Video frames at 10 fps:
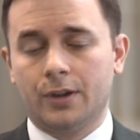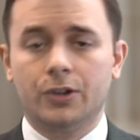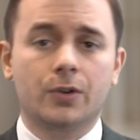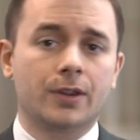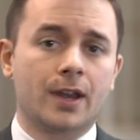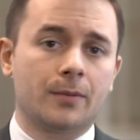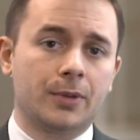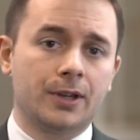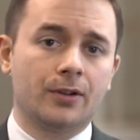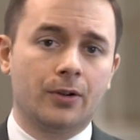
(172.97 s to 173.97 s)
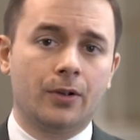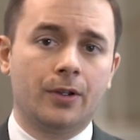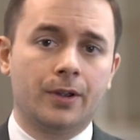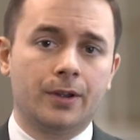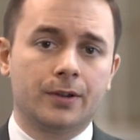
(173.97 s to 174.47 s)
you can then
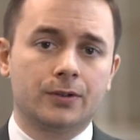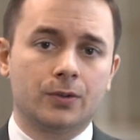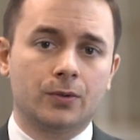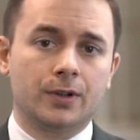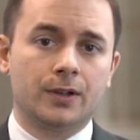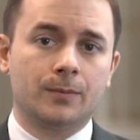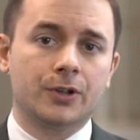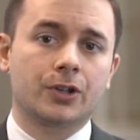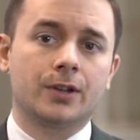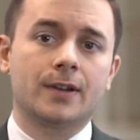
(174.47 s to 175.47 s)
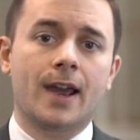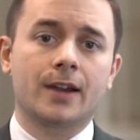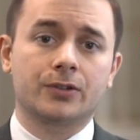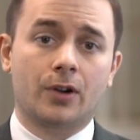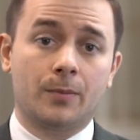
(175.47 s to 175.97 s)
appeal to the Michigan
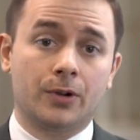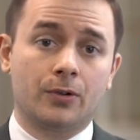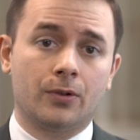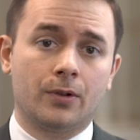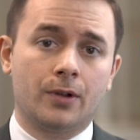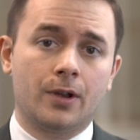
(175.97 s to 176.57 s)
Tax Tribunal